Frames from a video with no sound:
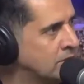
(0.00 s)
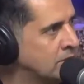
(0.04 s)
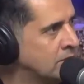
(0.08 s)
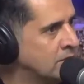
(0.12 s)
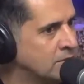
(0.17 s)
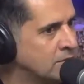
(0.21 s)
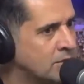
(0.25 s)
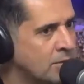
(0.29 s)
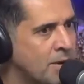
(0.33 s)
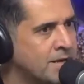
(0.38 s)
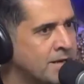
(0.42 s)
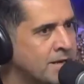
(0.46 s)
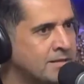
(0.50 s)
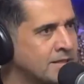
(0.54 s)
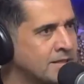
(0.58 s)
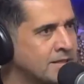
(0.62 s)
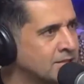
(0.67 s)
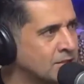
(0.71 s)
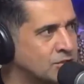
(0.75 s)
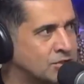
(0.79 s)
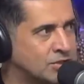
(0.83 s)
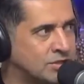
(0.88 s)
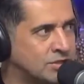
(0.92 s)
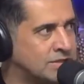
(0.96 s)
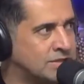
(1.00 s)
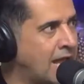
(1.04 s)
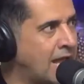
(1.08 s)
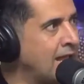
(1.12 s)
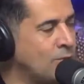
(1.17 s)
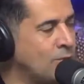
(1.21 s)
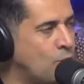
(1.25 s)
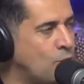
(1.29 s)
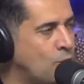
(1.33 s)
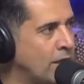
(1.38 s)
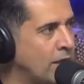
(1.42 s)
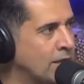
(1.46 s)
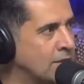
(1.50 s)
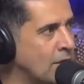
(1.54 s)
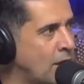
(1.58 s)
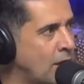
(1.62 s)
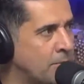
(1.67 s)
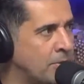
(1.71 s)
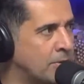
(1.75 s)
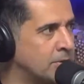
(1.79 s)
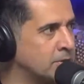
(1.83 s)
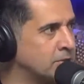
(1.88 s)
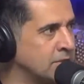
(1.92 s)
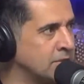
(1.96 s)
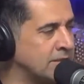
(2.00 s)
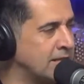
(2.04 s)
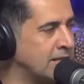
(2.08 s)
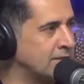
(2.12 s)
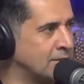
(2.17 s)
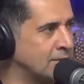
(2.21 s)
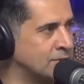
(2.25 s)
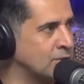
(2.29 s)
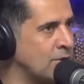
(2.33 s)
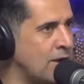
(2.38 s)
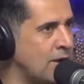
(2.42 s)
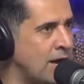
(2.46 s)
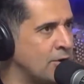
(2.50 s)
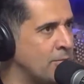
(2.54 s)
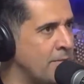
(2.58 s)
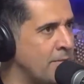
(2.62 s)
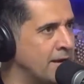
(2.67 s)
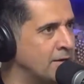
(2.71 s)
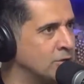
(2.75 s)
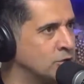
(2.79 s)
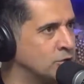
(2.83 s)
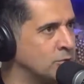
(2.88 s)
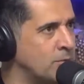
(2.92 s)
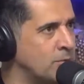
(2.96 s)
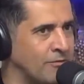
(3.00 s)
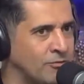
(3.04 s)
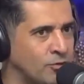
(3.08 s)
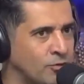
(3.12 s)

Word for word: Okay. The money doesn't stay with a person that doesn't know how to manage them.